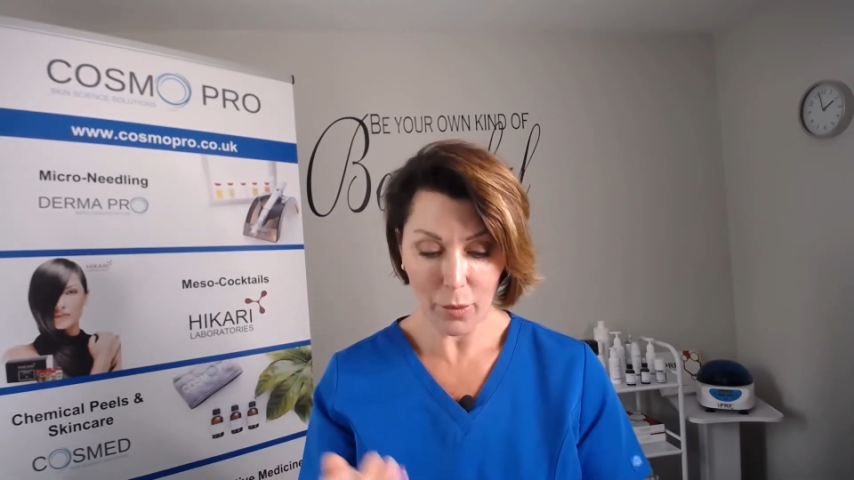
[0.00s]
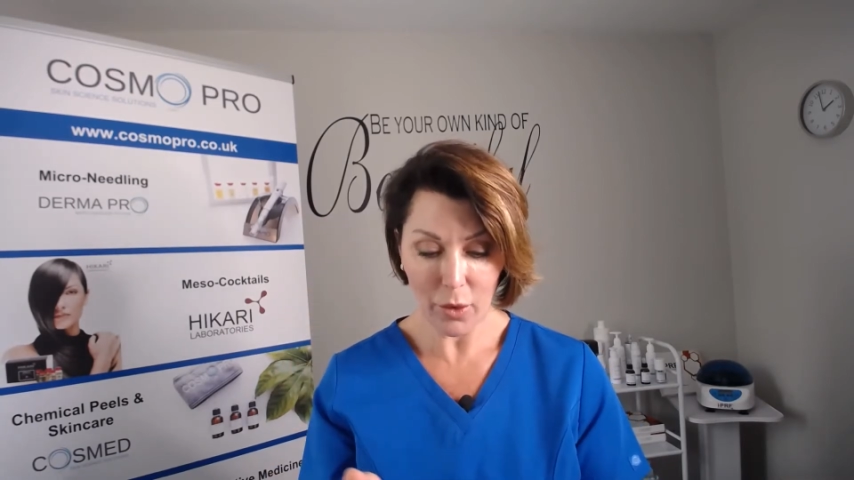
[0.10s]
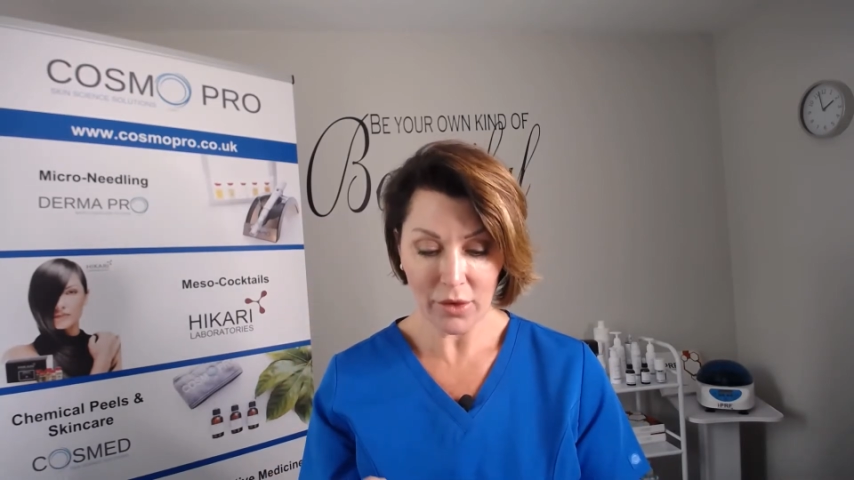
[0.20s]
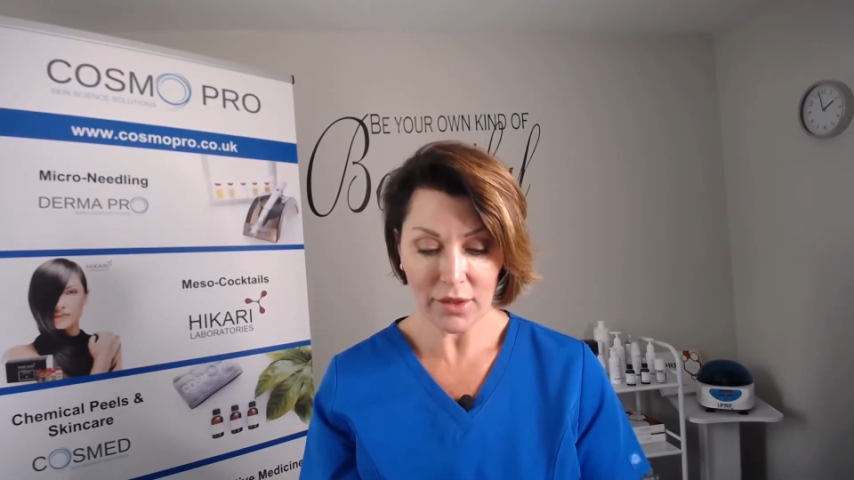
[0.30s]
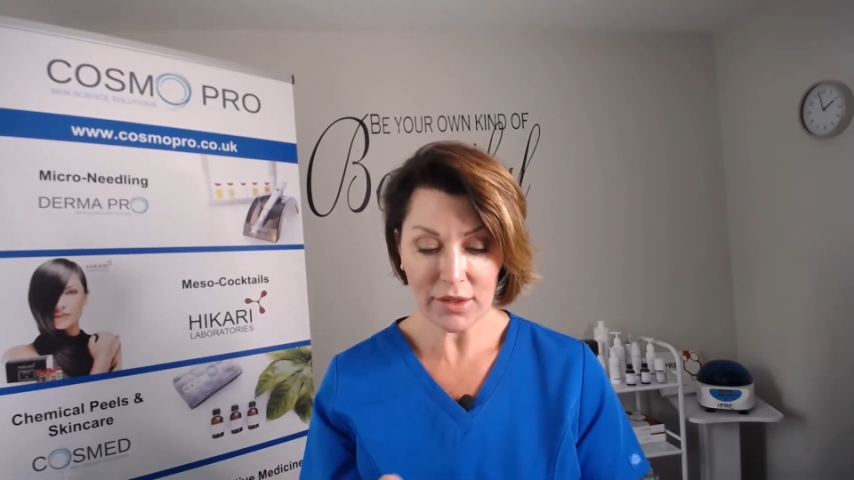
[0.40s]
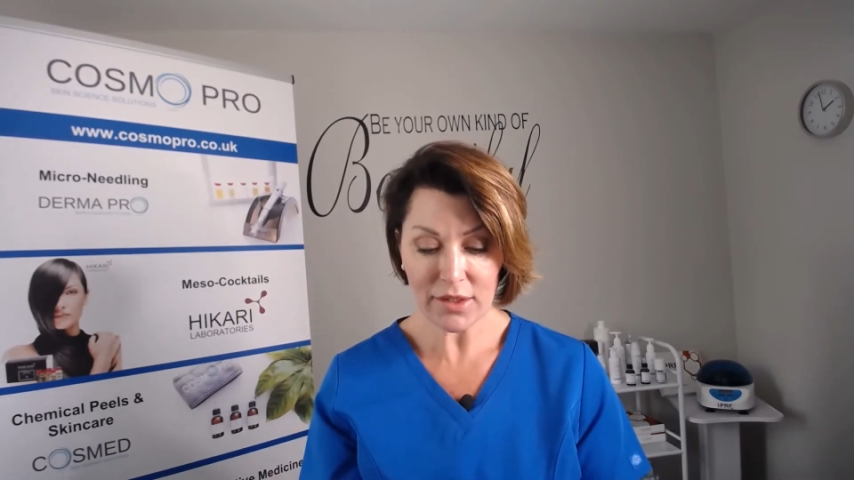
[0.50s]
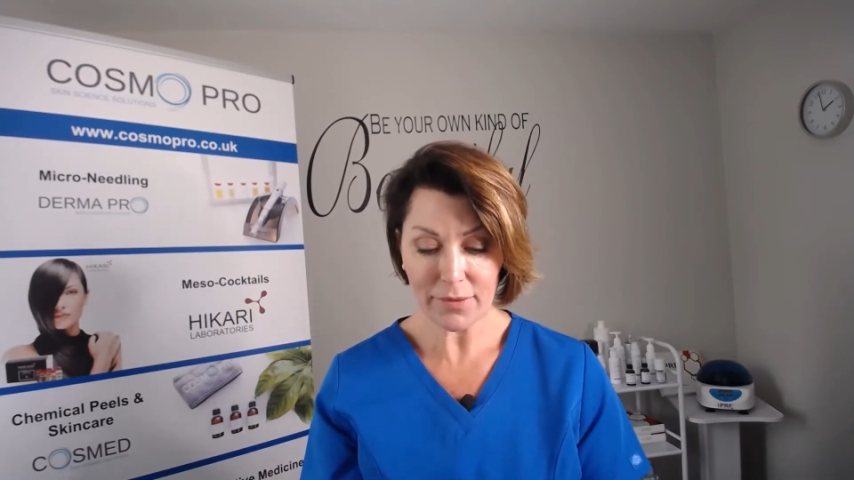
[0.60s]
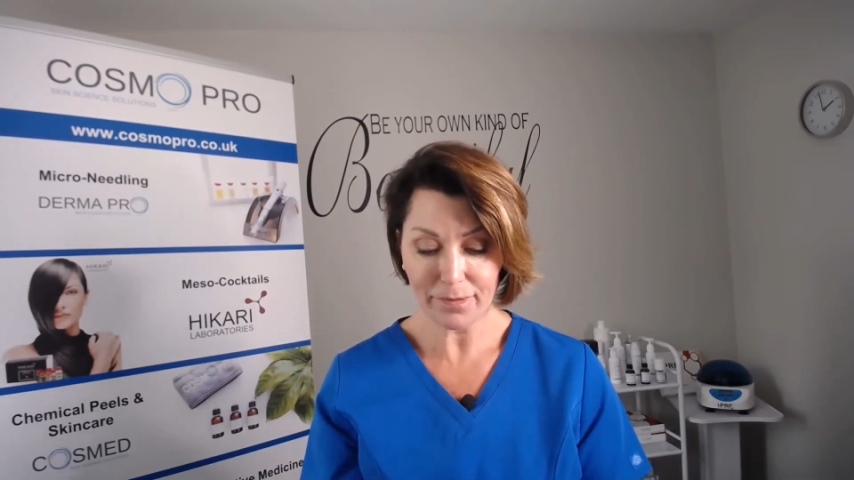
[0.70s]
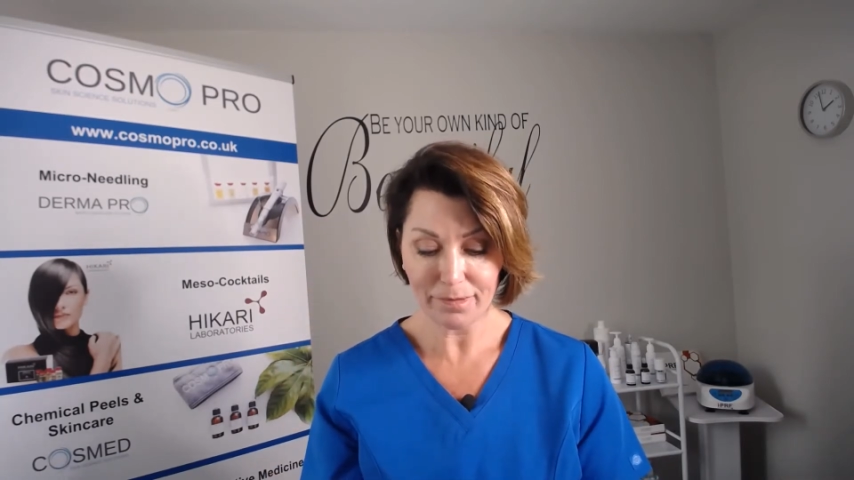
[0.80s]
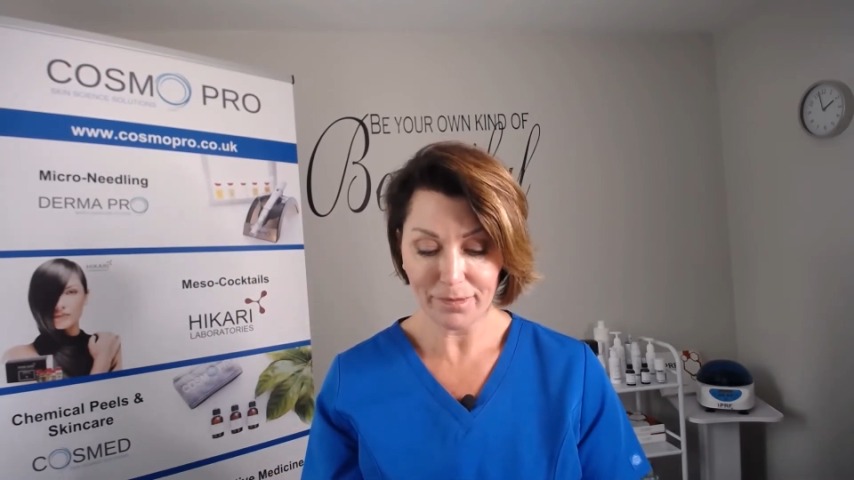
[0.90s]
ones.
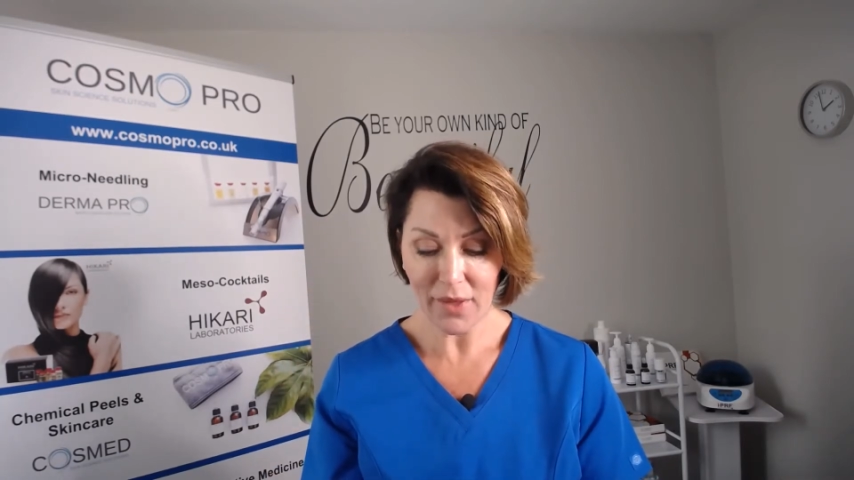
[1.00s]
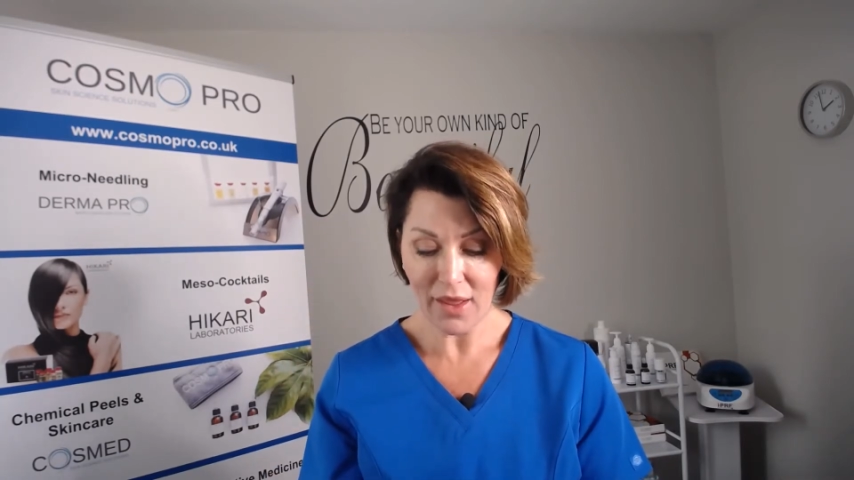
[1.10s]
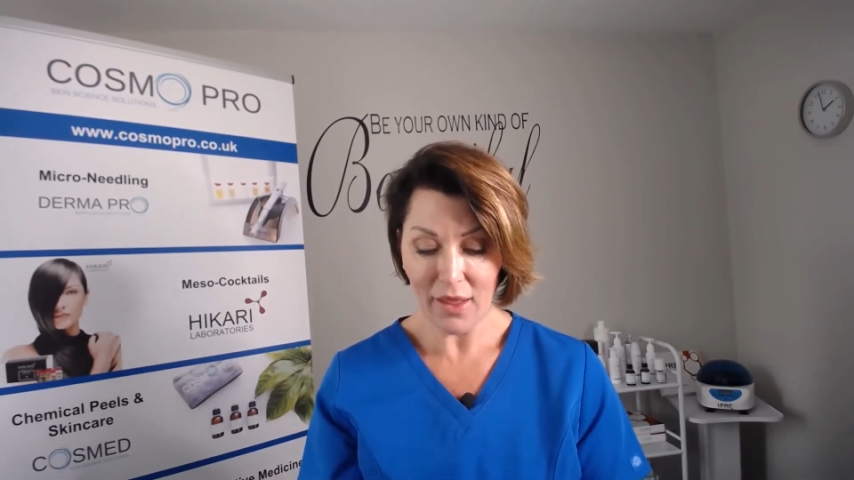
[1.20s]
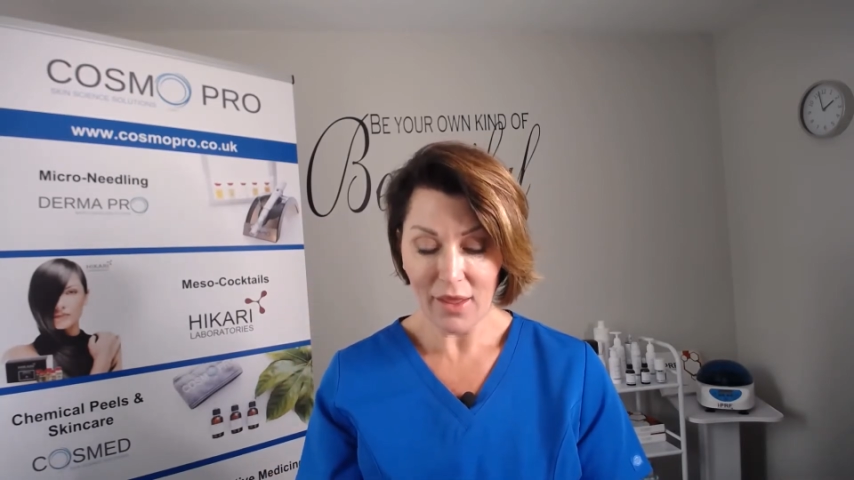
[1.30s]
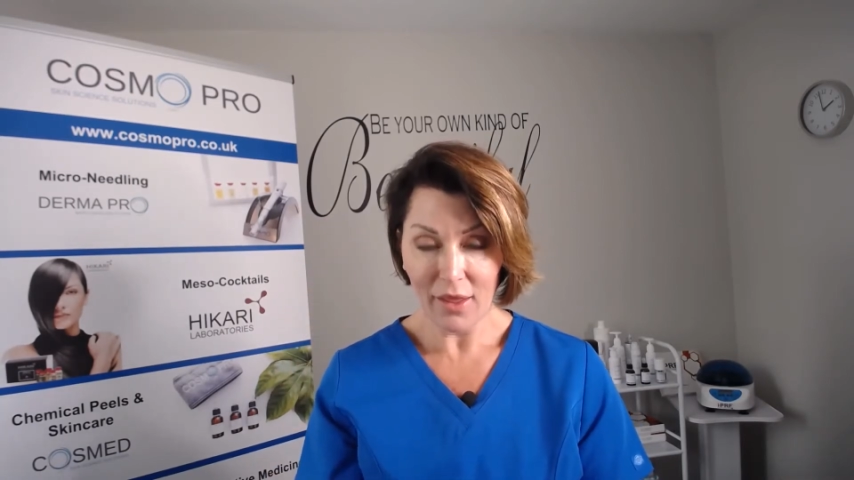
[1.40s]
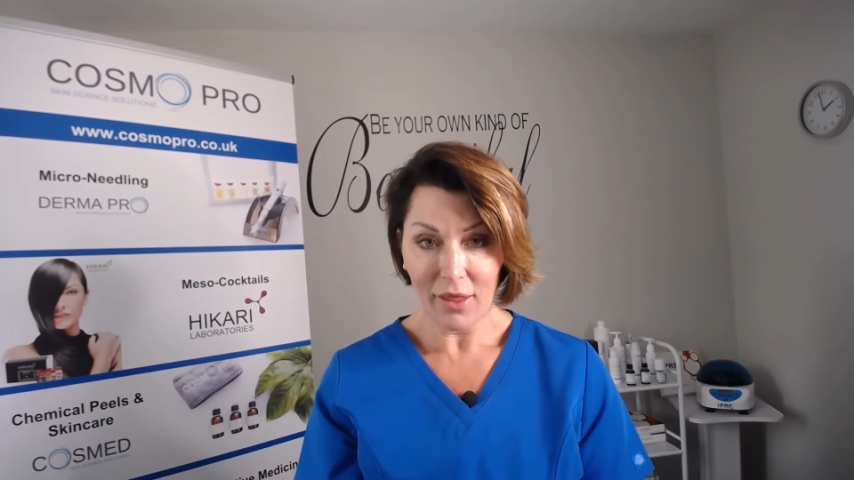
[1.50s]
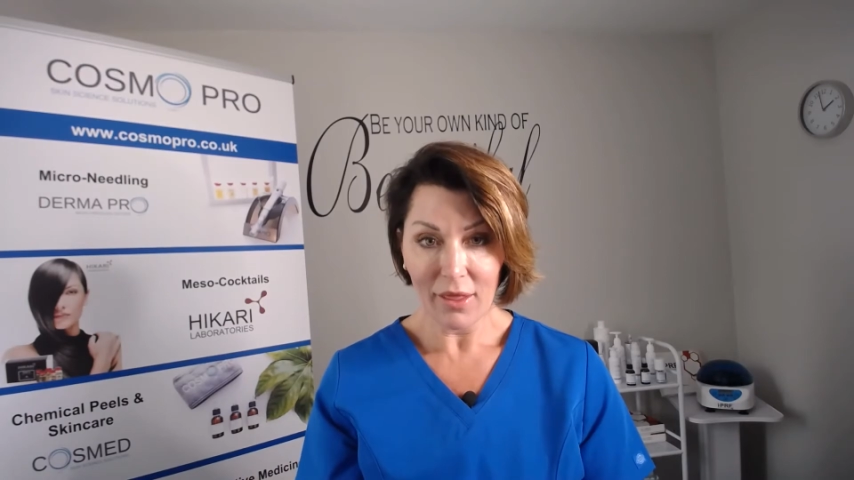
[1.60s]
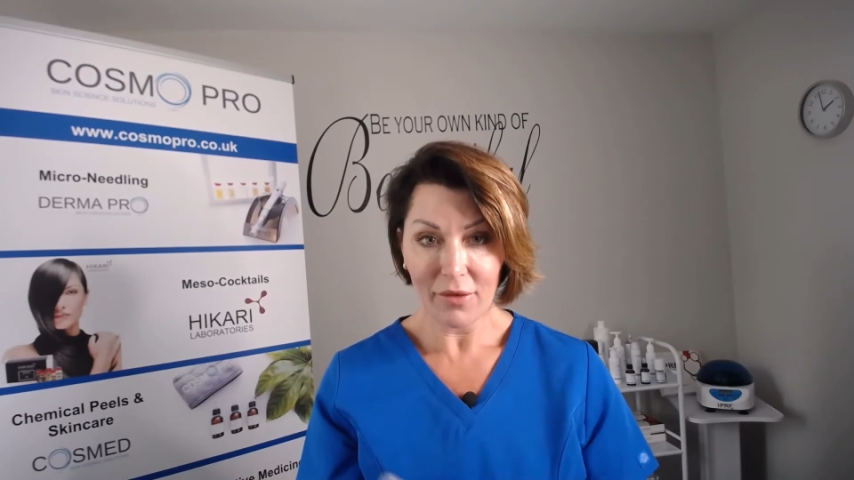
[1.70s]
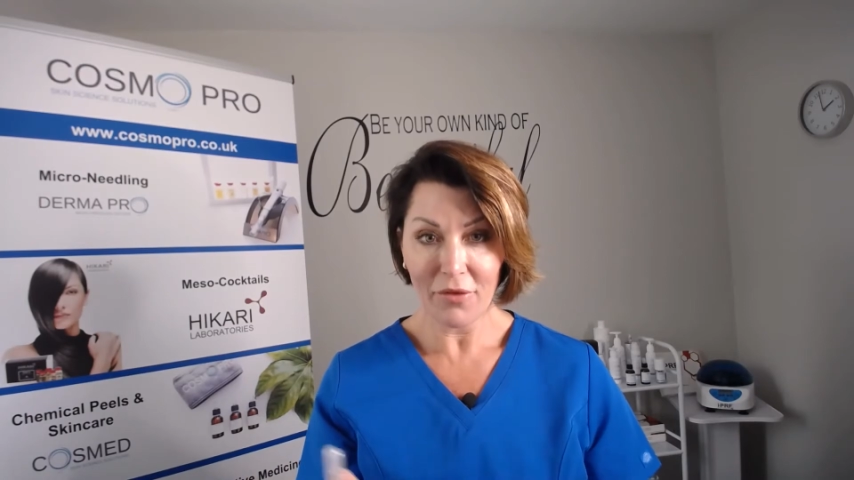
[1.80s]
The